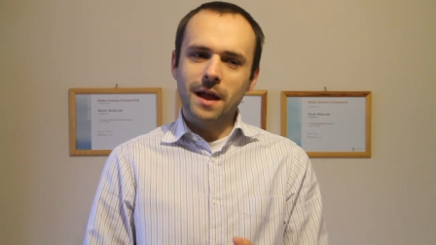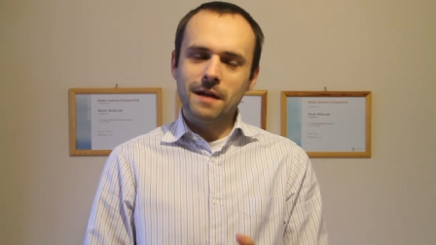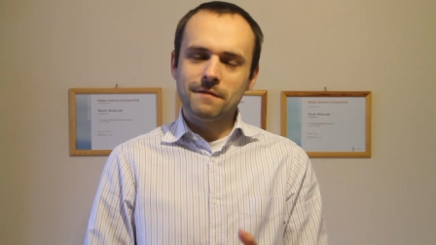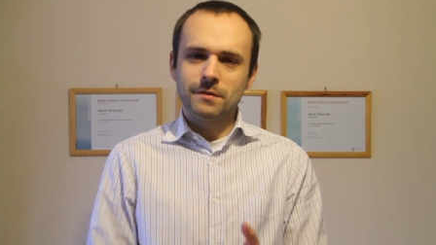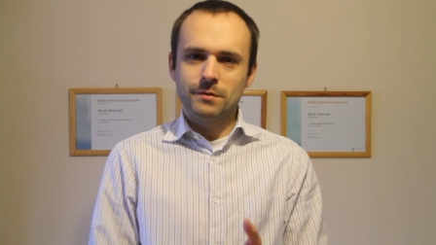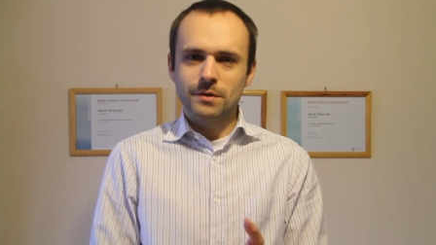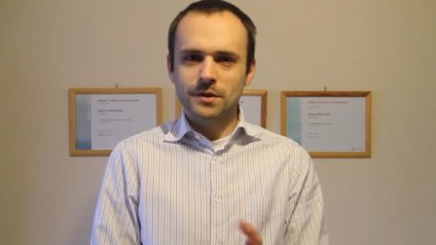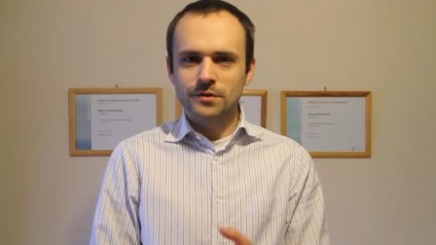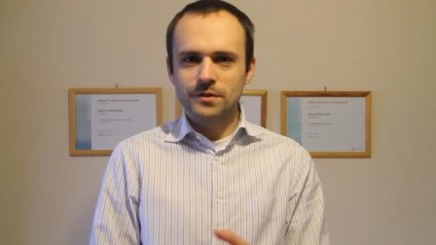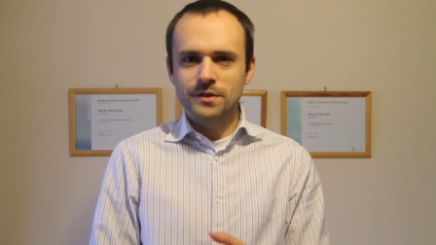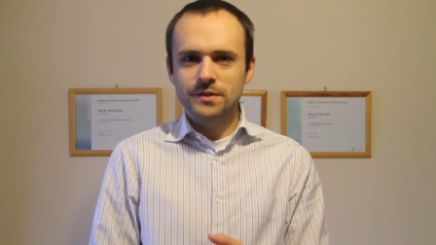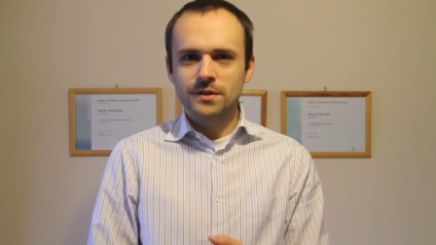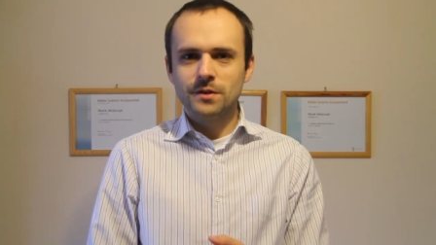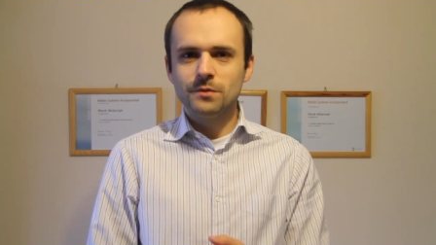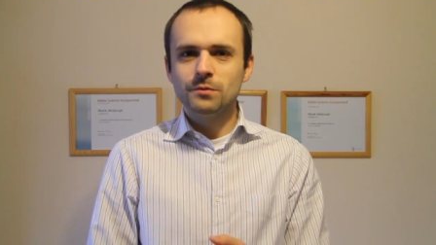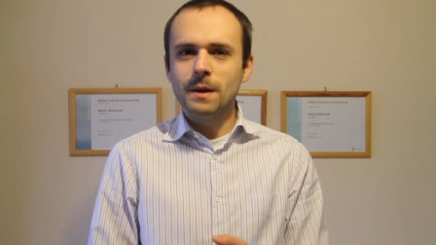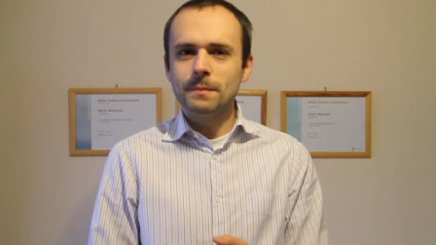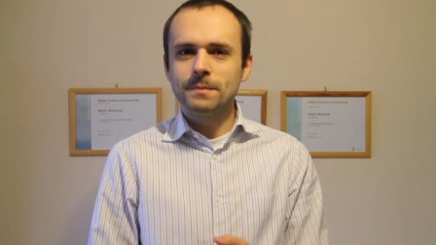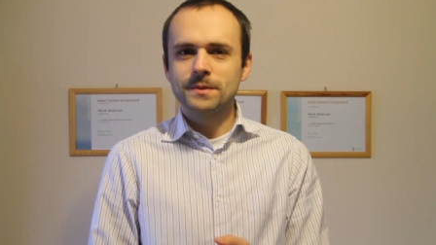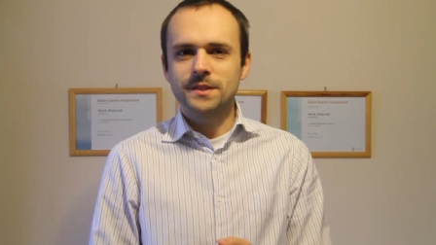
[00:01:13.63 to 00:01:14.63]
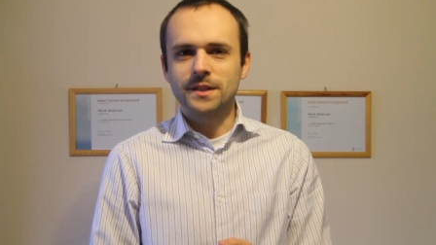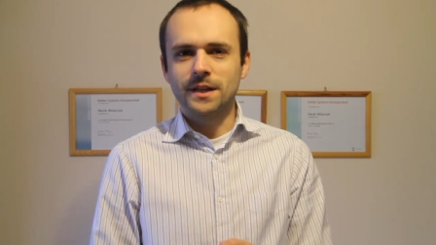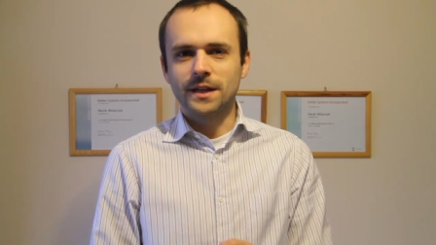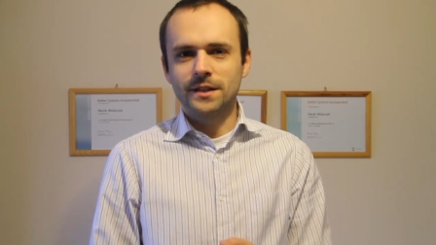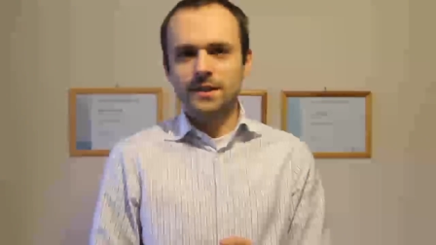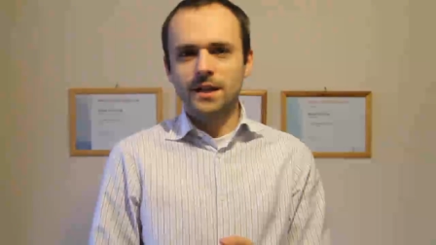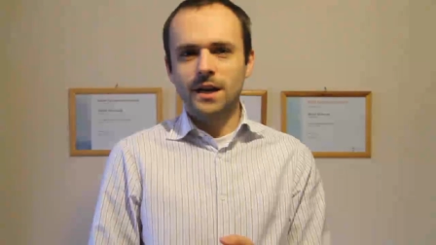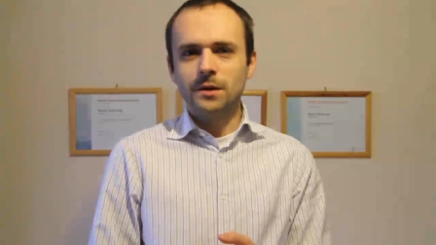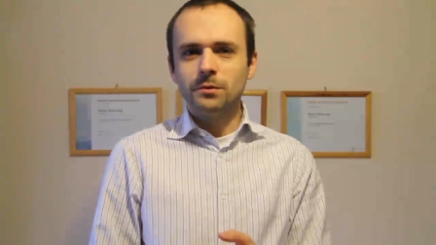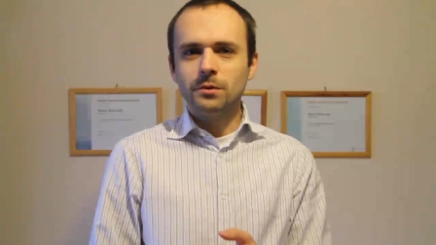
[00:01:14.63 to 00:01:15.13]
a very interesting website
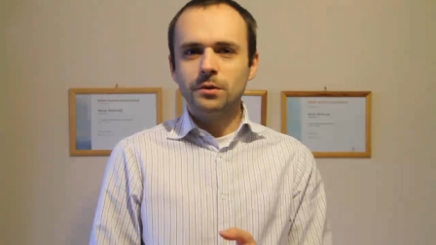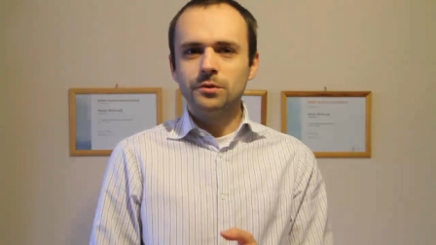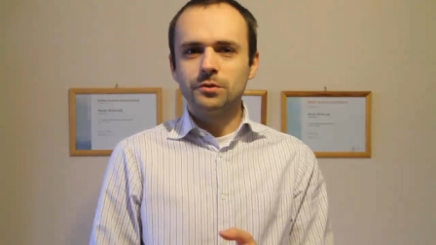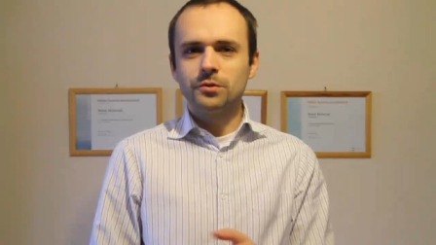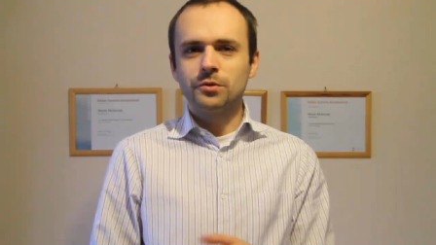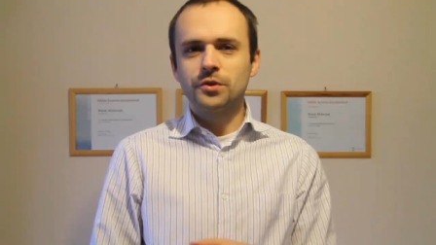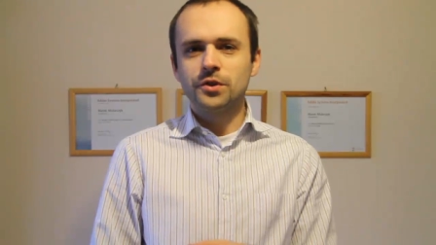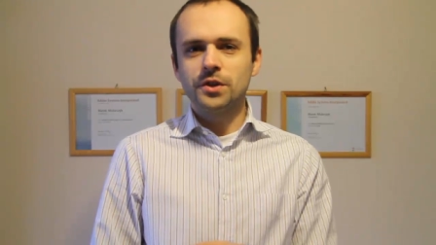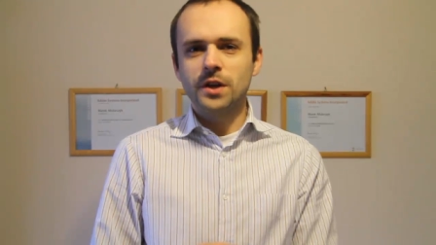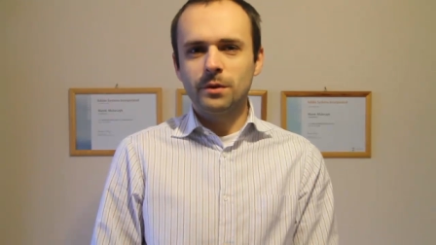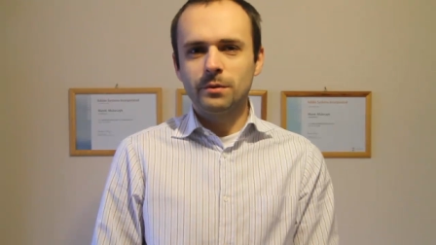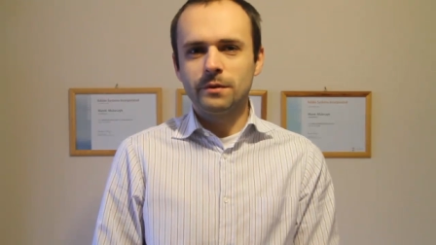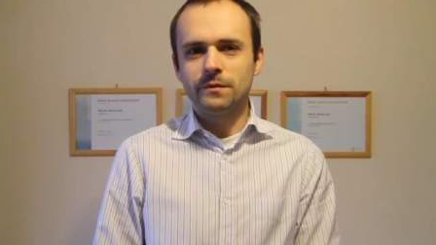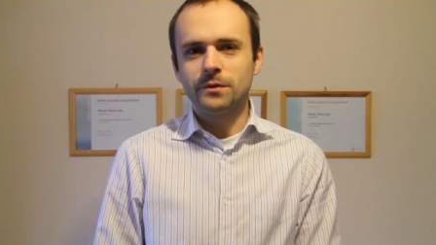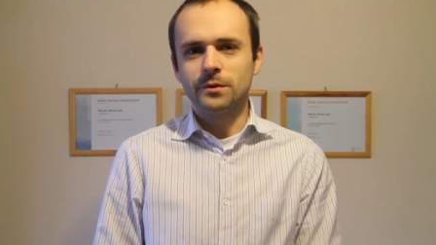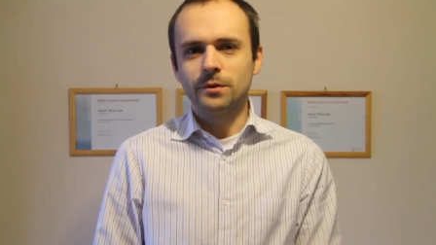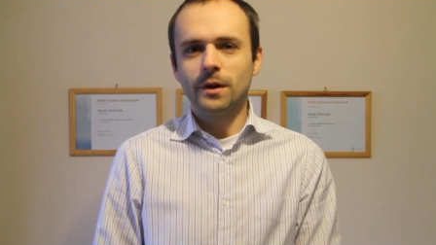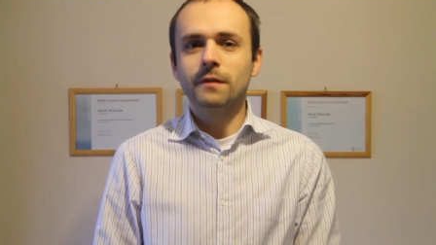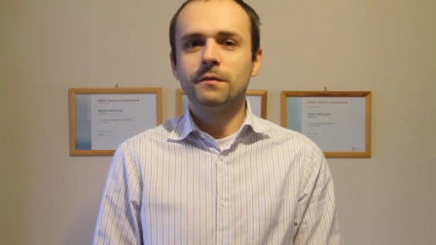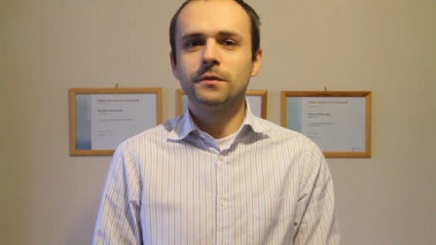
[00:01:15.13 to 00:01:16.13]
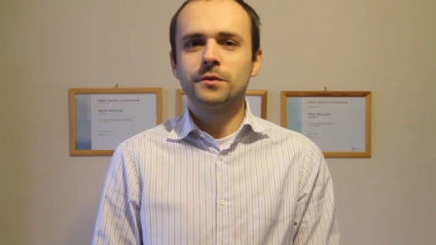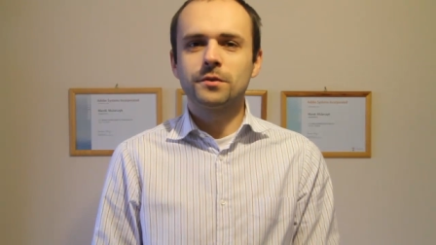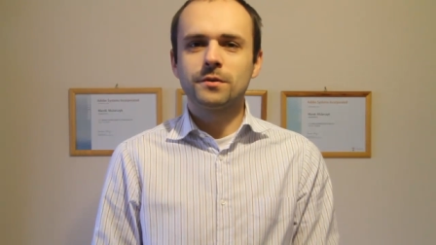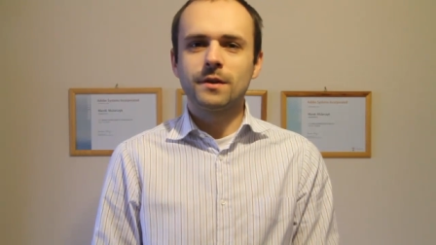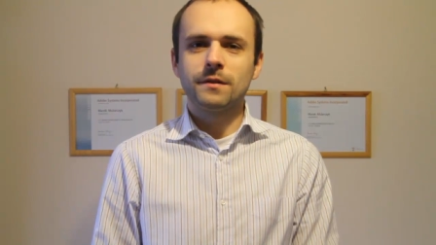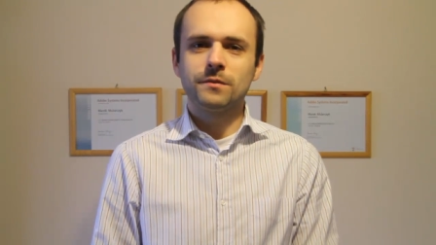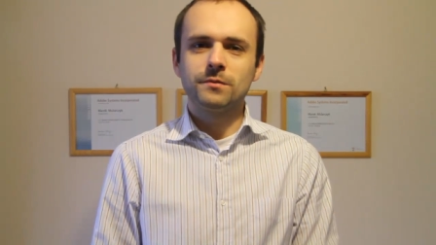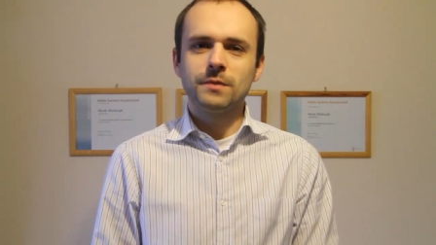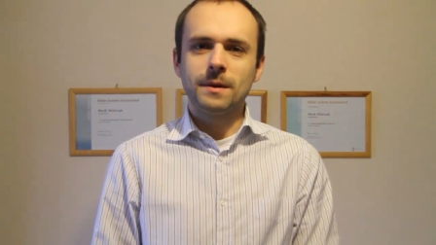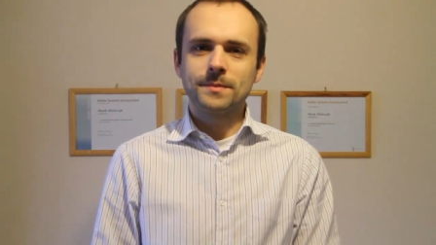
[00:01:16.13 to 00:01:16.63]
that I want to share with you, a
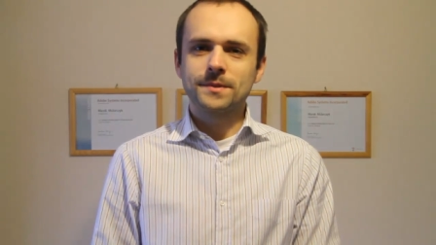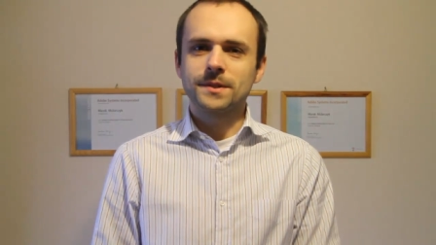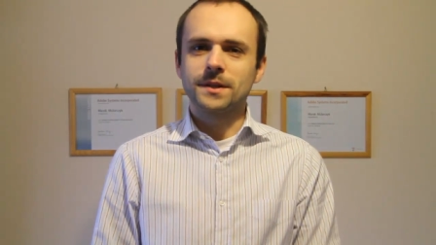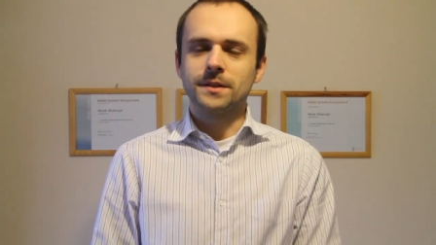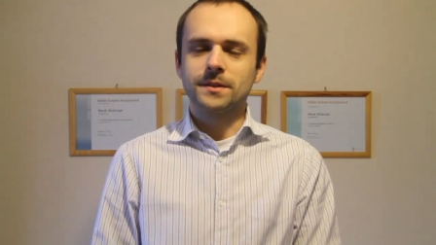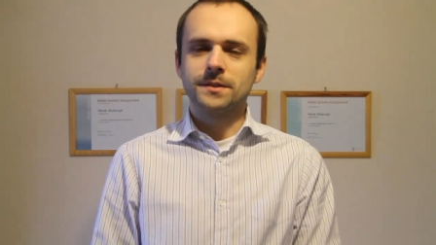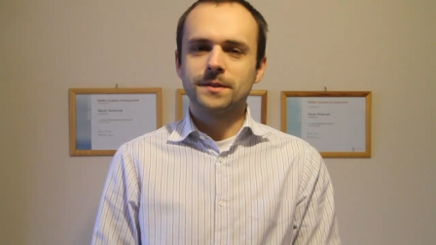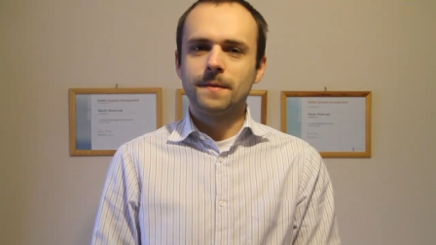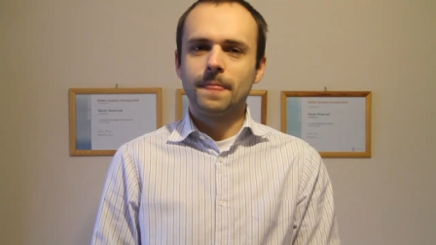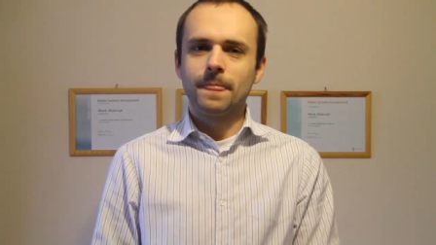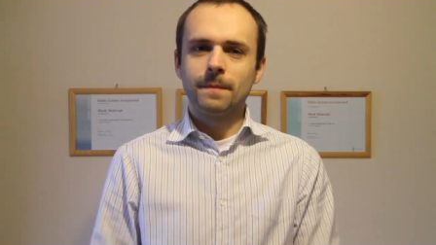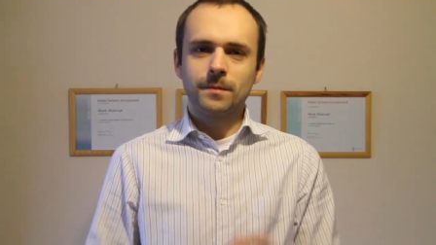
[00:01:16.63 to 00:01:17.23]
photography website,